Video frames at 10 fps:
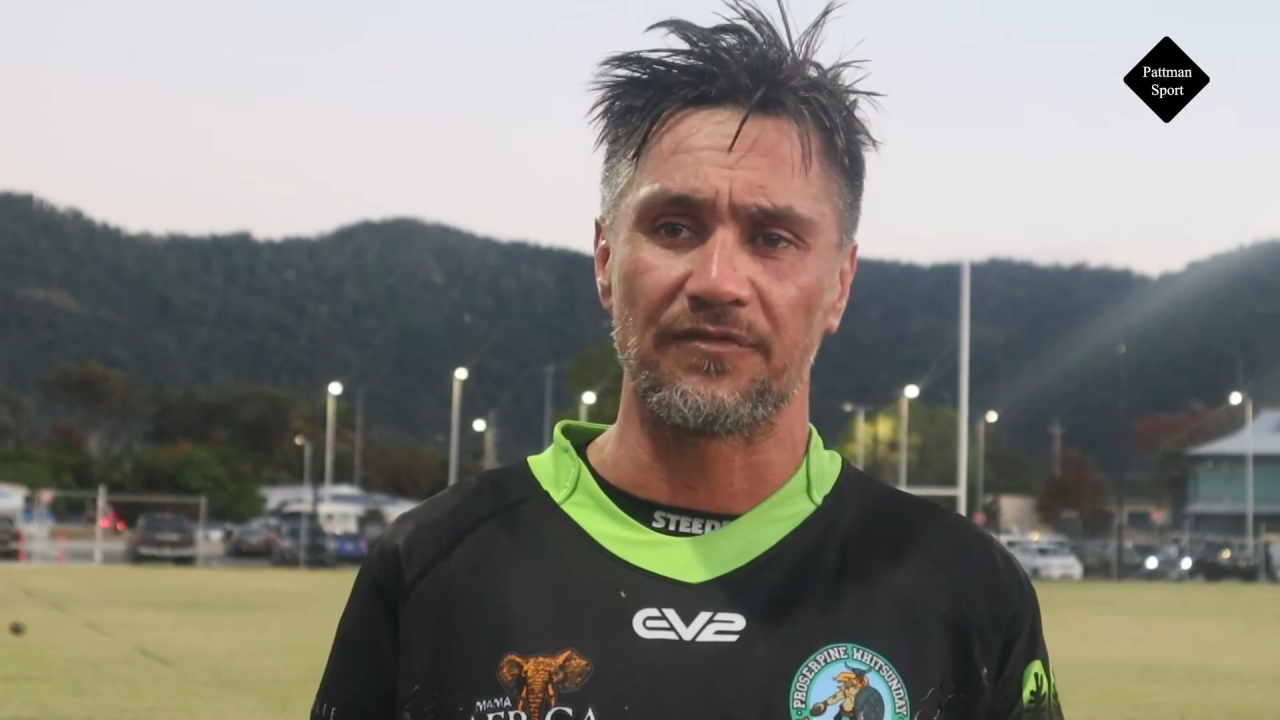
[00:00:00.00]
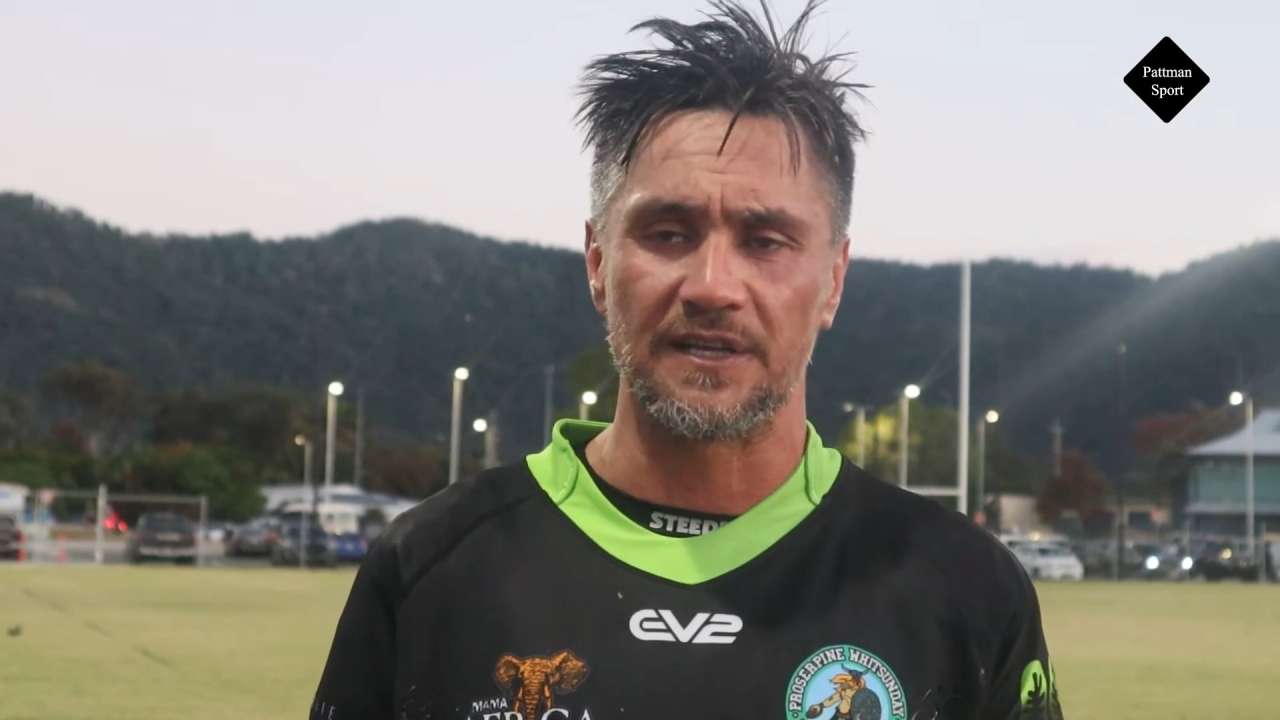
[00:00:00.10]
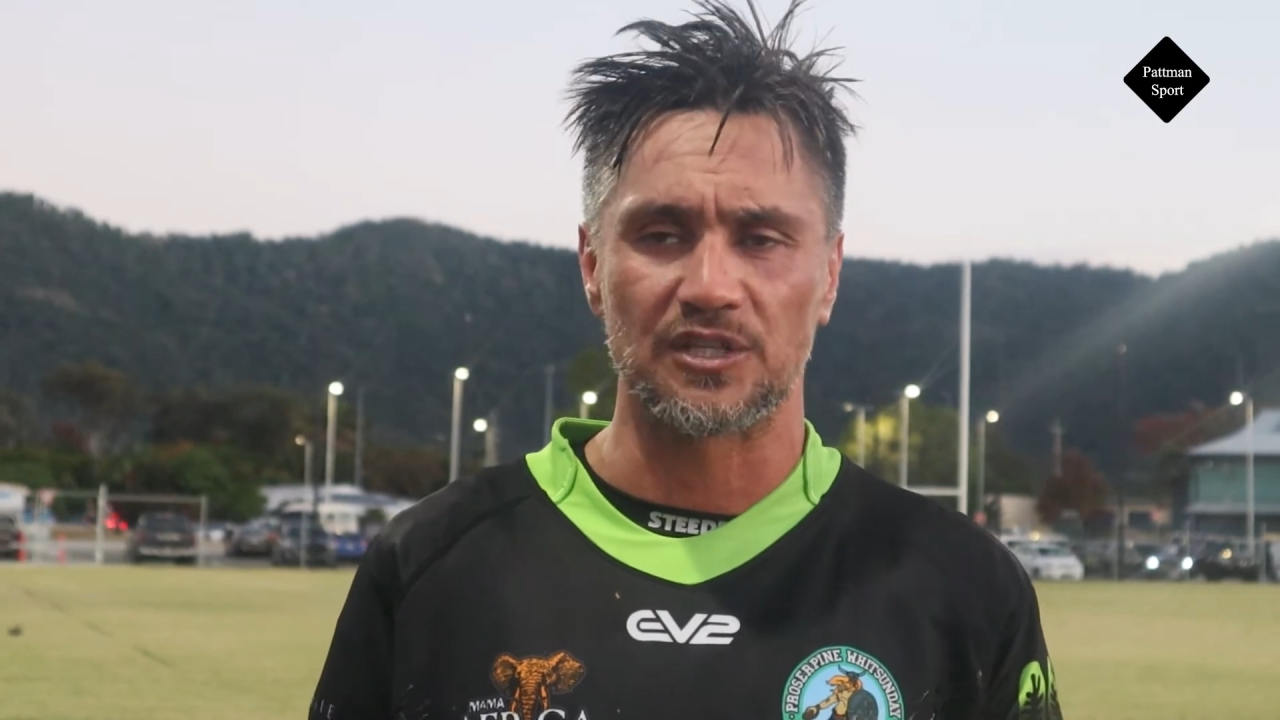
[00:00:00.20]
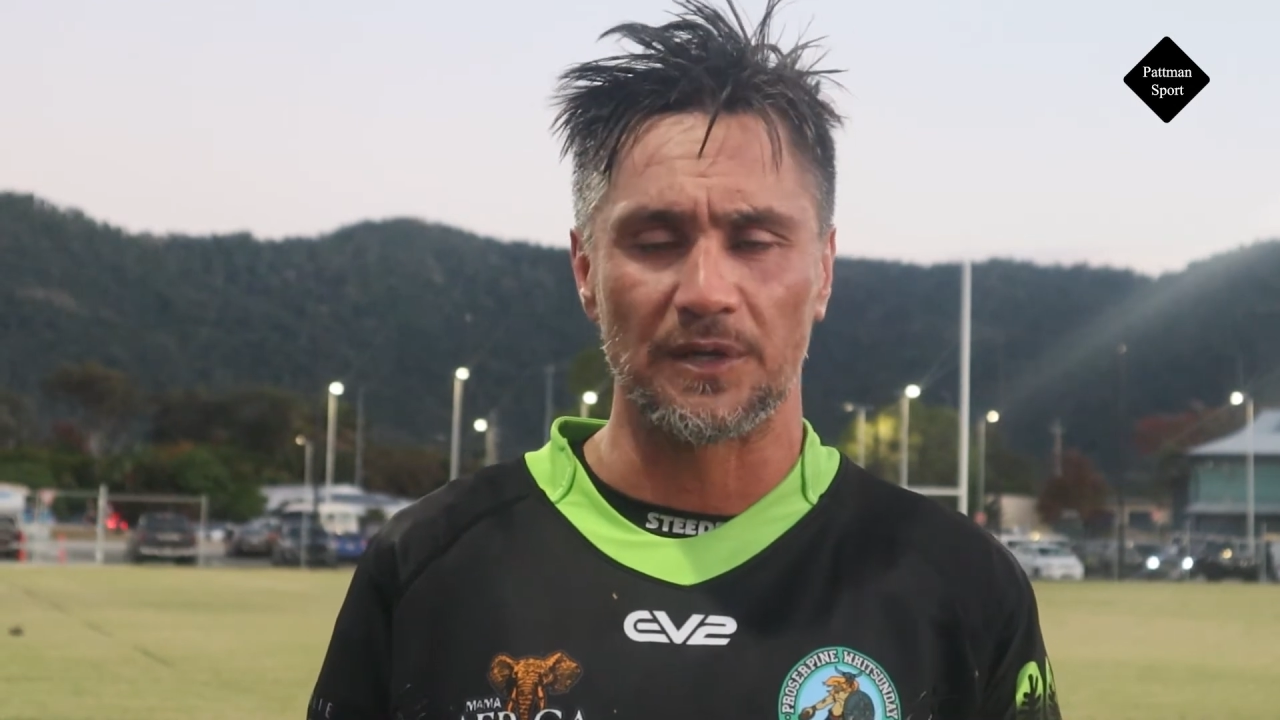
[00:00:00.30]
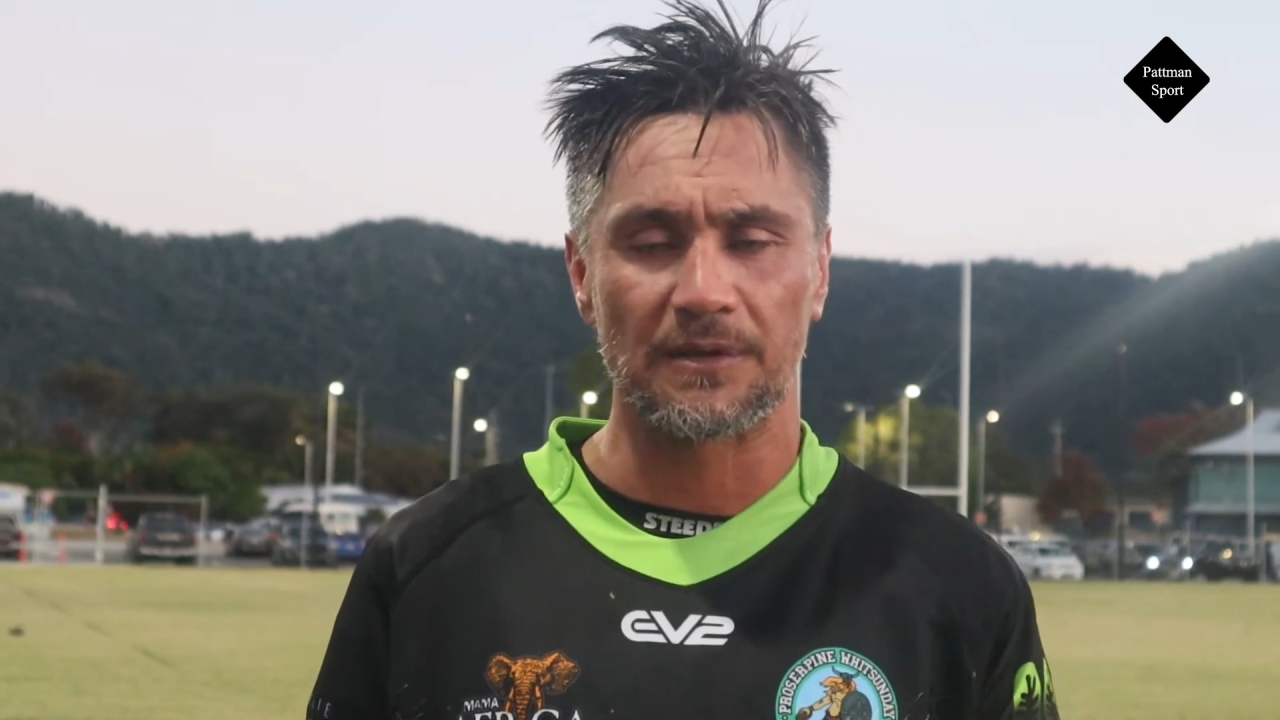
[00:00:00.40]
for
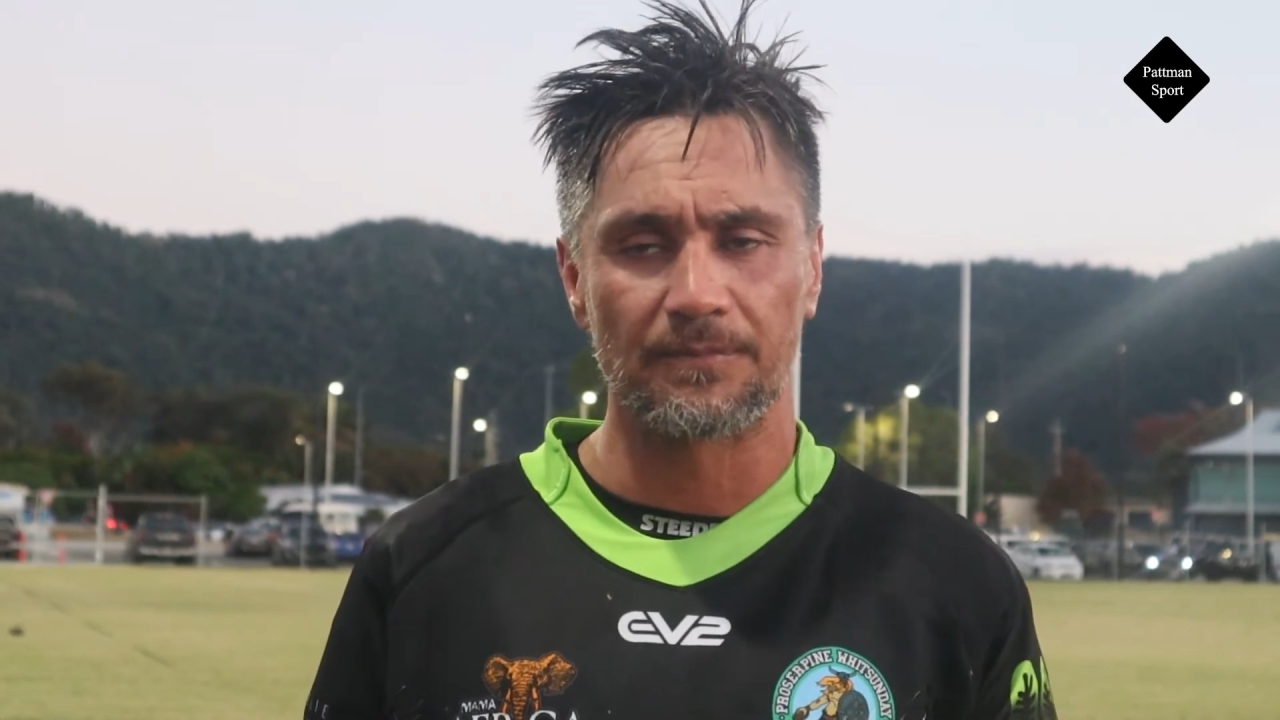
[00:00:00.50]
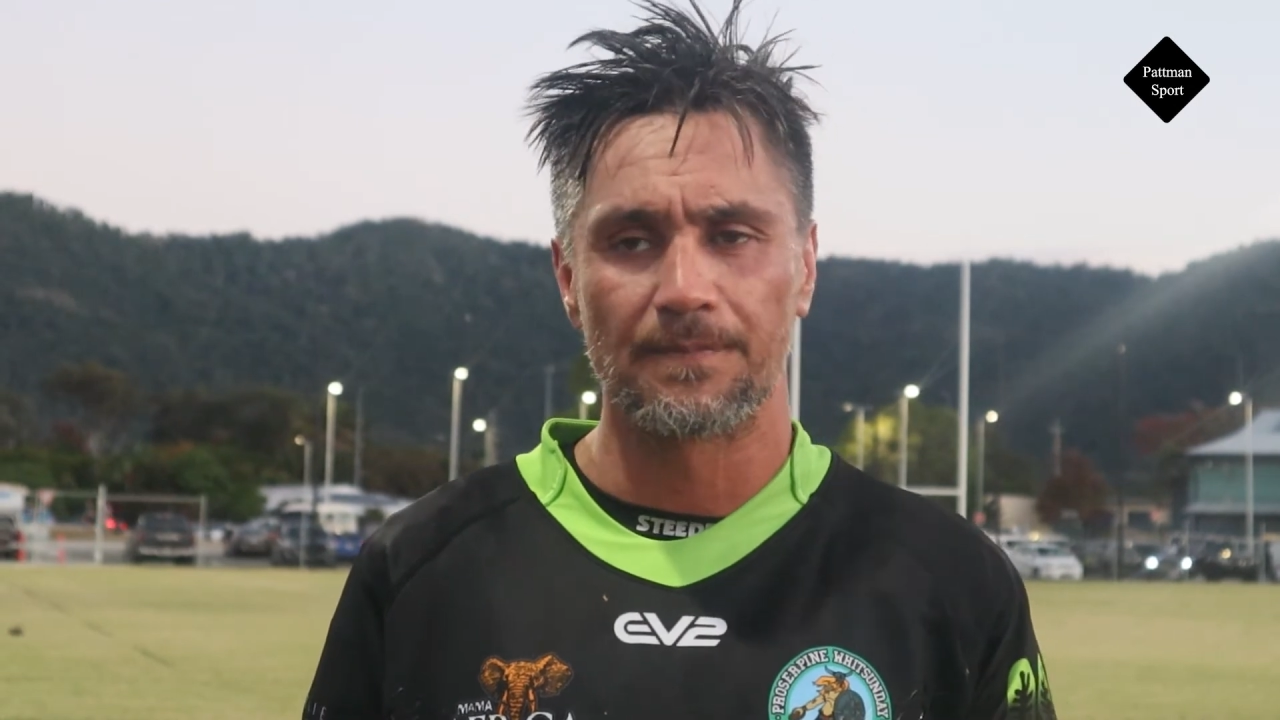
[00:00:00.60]
next week.